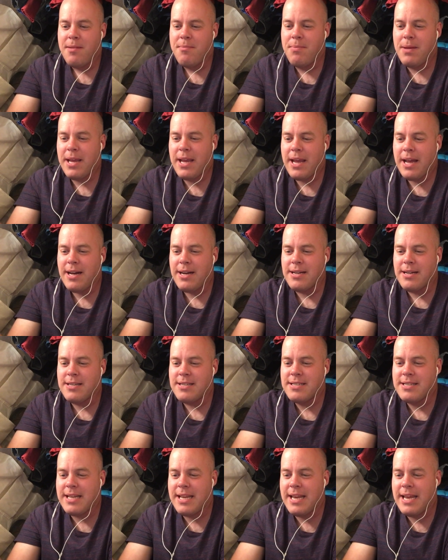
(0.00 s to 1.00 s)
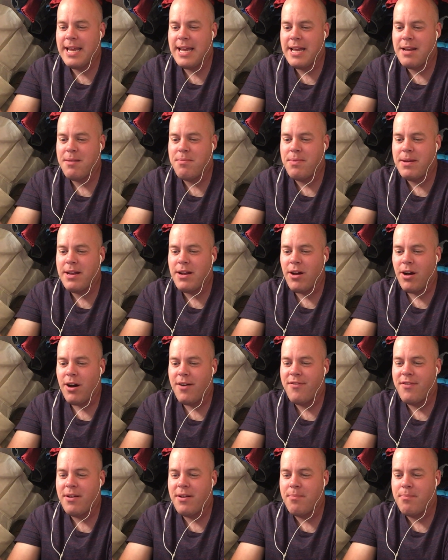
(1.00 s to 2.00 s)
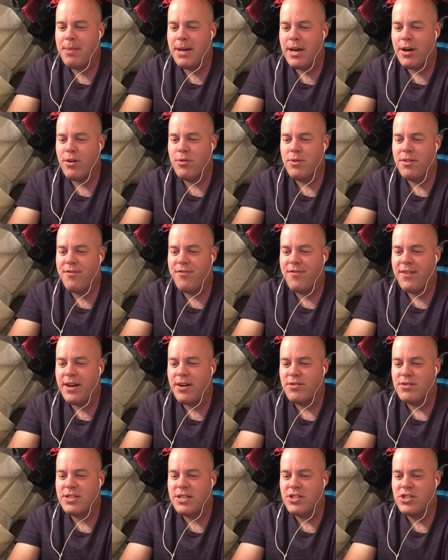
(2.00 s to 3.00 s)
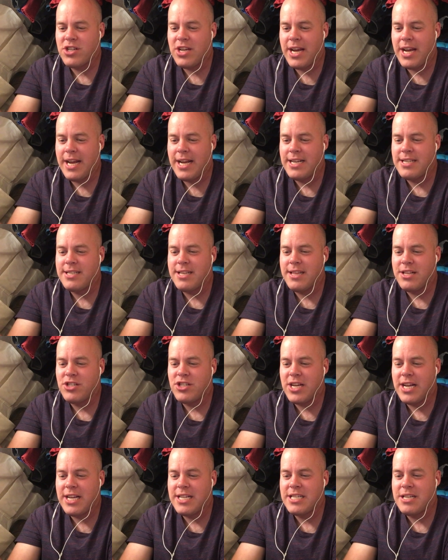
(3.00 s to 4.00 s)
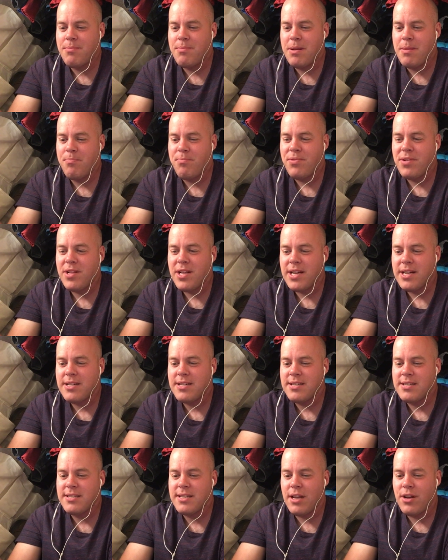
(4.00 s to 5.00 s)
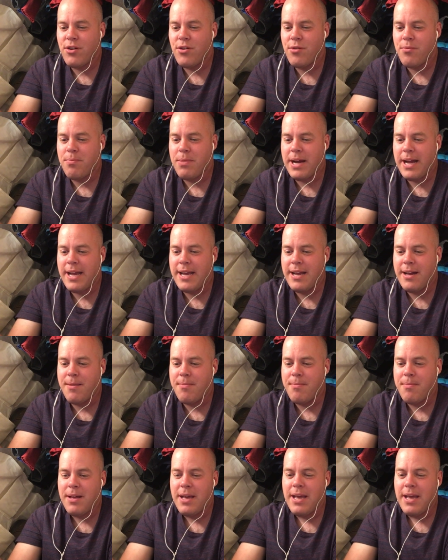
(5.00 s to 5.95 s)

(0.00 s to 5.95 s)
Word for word: because that he had been often bound with fetters and chains, and the chains had been plucked asunder by him,